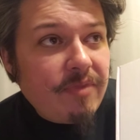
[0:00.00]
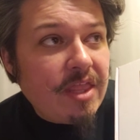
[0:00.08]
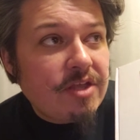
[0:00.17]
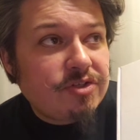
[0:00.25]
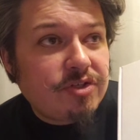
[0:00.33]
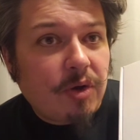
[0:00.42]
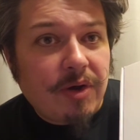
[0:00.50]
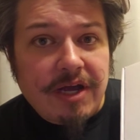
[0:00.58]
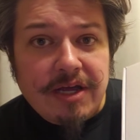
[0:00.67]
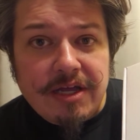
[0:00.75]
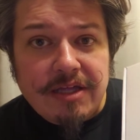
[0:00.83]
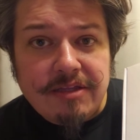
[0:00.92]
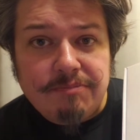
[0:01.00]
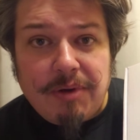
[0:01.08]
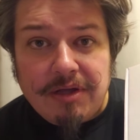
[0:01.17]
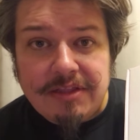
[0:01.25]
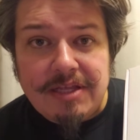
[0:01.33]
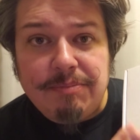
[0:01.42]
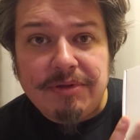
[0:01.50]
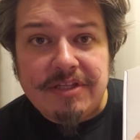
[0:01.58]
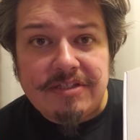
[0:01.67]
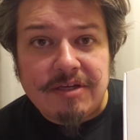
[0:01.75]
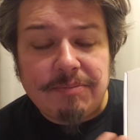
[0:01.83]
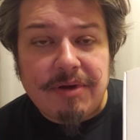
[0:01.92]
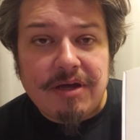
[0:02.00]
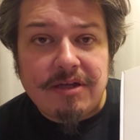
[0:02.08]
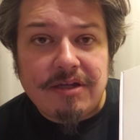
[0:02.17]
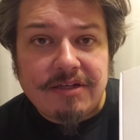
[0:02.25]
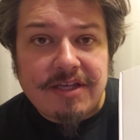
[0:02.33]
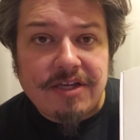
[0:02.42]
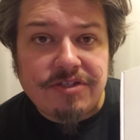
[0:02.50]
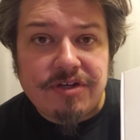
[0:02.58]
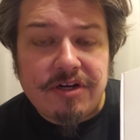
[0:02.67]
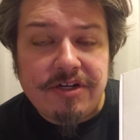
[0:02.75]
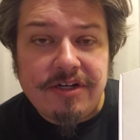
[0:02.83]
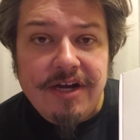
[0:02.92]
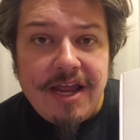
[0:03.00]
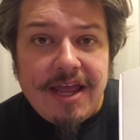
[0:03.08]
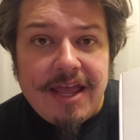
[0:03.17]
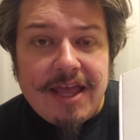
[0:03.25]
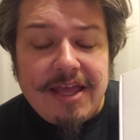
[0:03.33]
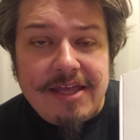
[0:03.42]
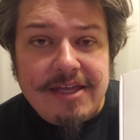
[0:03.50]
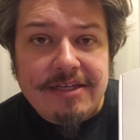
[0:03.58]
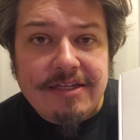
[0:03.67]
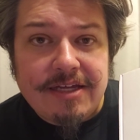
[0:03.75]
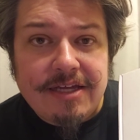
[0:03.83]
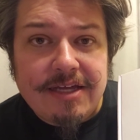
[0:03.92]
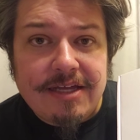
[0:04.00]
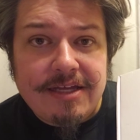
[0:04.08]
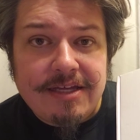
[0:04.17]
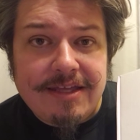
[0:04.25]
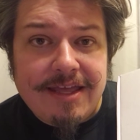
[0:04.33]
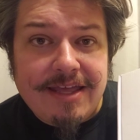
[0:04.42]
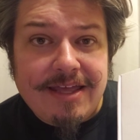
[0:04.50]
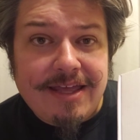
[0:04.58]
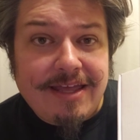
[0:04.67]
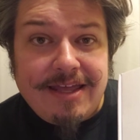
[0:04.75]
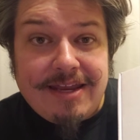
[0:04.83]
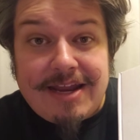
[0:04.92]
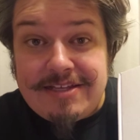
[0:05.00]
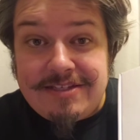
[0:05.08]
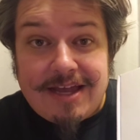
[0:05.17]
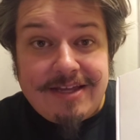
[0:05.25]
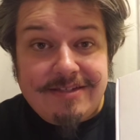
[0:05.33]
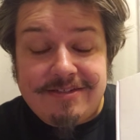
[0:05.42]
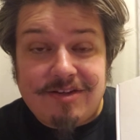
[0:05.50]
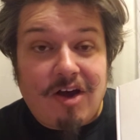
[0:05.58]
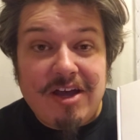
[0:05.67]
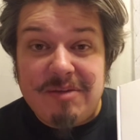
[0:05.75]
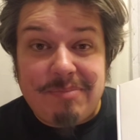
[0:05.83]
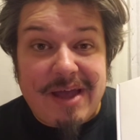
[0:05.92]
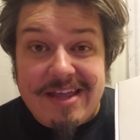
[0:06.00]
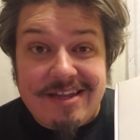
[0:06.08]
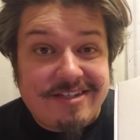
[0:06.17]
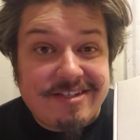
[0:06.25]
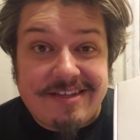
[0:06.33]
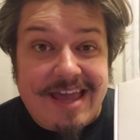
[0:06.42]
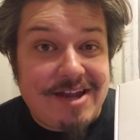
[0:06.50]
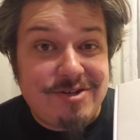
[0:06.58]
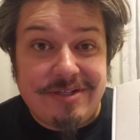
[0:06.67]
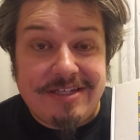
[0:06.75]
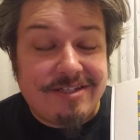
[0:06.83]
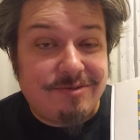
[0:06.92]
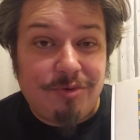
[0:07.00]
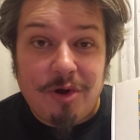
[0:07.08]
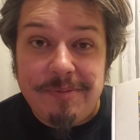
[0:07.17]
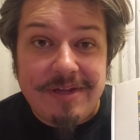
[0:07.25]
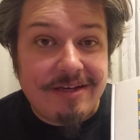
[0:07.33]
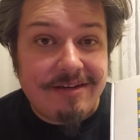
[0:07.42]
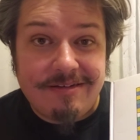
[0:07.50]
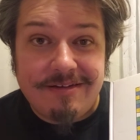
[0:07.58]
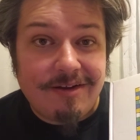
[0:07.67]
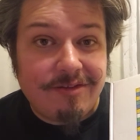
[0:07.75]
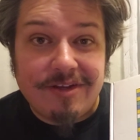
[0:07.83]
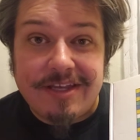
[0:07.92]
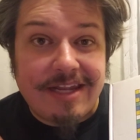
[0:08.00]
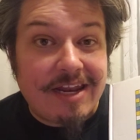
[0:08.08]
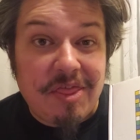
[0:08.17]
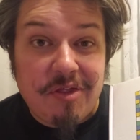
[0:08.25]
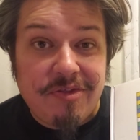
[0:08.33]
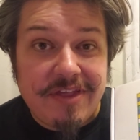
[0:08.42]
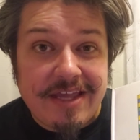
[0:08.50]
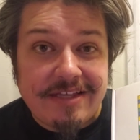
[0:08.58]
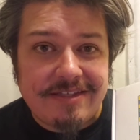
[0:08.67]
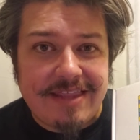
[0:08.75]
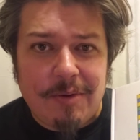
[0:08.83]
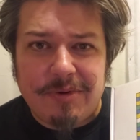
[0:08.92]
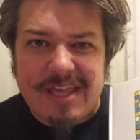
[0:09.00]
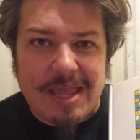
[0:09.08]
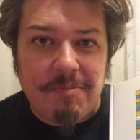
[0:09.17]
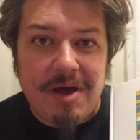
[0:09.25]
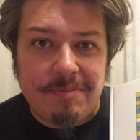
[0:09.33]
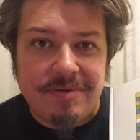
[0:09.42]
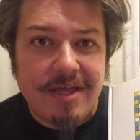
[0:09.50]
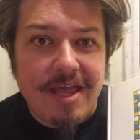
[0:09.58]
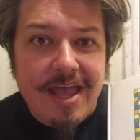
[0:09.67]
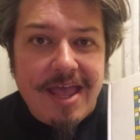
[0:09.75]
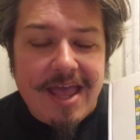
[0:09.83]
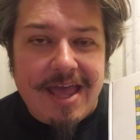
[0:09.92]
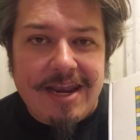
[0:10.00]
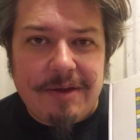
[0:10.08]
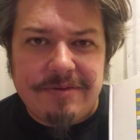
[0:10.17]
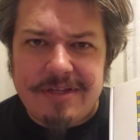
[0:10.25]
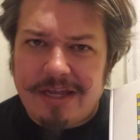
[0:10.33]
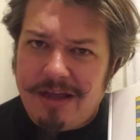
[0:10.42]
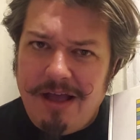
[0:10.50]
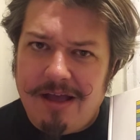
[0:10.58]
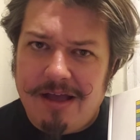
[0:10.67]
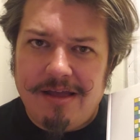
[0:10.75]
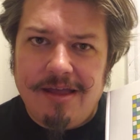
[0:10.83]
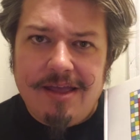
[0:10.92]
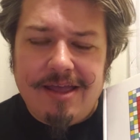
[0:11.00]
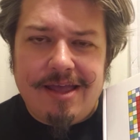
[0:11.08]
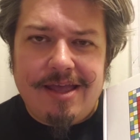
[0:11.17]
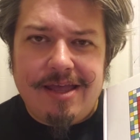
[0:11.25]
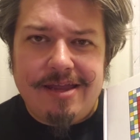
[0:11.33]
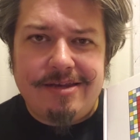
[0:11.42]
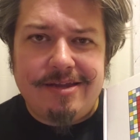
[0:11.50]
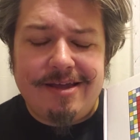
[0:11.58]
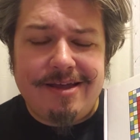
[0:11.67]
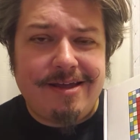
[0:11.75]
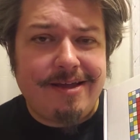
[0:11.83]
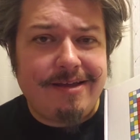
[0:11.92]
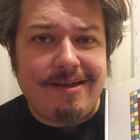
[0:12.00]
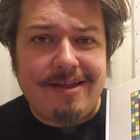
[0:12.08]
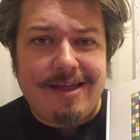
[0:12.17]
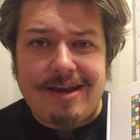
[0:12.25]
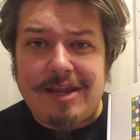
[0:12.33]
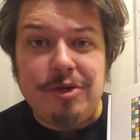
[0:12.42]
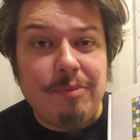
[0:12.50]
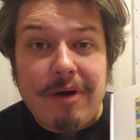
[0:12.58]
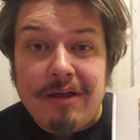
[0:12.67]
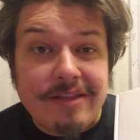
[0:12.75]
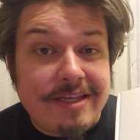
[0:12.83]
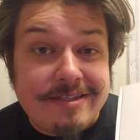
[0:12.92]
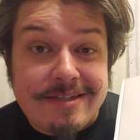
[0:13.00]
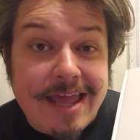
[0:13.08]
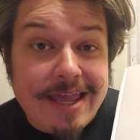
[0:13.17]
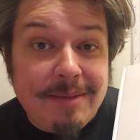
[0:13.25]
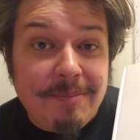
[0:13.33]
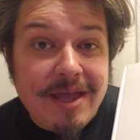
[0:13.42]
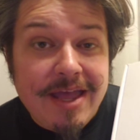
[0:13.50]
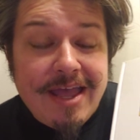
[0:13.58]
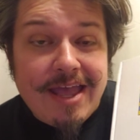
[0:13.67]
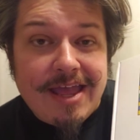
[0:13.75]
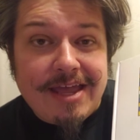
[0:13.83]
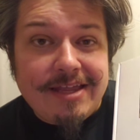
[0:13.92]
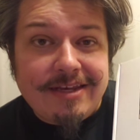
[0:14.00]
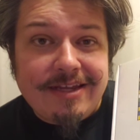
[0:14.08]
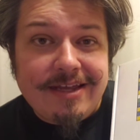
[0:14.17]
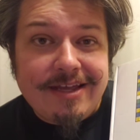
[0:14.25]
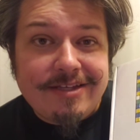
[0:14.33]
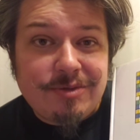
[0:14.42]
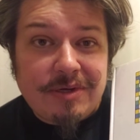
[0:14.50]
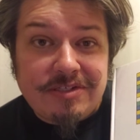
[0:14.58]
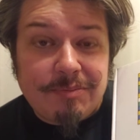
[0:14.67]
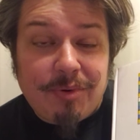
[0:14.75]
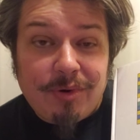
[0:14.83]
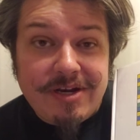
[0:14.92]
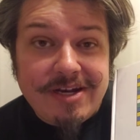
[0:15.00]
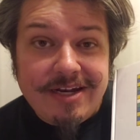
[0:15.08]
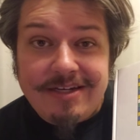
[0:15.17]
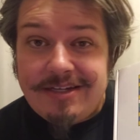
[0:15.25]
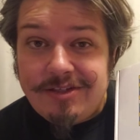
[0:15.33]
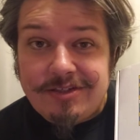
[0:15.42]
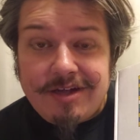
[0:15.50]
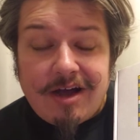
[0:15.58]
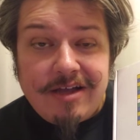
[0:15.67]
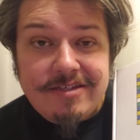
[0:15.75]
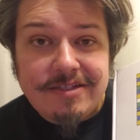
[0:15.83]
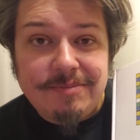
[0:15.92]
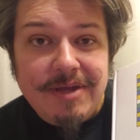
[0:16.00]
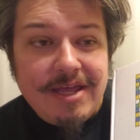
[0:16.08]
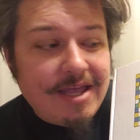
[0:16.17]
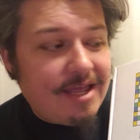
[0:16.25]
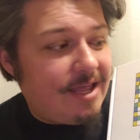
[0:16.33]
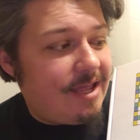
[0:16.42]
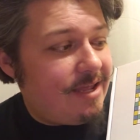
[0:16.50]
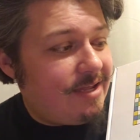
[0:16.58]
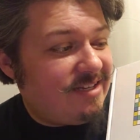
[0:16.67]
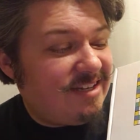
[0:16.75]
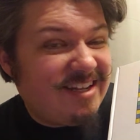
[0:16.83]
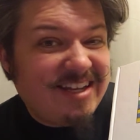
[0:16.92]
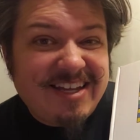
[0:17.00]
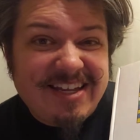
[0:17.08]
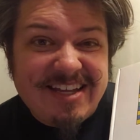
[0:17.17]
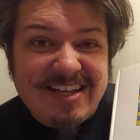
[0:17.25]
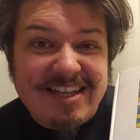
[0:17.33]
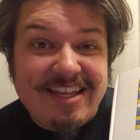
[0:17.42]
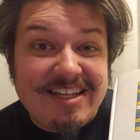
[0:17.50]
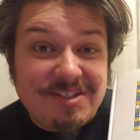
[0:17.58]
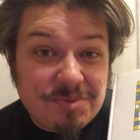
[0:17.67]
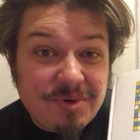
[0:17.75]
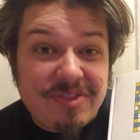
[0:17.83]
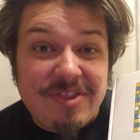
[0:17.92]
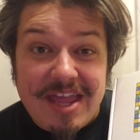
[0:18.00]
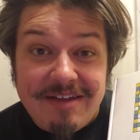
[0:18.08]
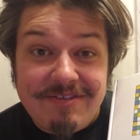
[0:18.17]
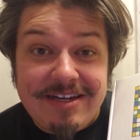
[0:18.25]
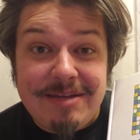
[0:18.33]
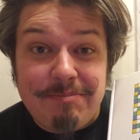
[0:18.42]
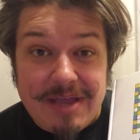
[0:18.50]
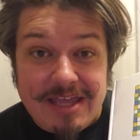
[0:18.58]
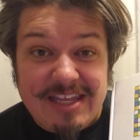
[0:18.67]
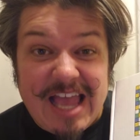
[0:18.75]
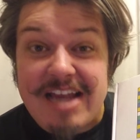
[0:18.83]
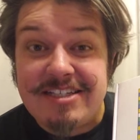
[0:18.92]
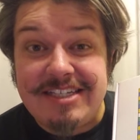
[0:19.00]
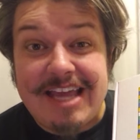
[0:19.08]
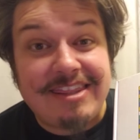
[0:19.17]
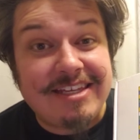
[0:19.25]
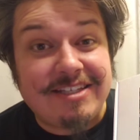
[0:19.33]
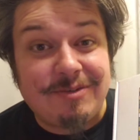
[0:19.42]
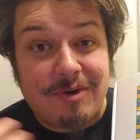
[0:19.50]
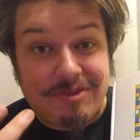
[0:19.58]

So Bon Lee put this up on the Kickstarter, and I saw it by just casually just roaming, looking at other things, and that one came up, and I was like, huh. And I knew Bon Lee's name, and so I supported it. It looked awesome, and it's worth every penny. Actually, I think it's worth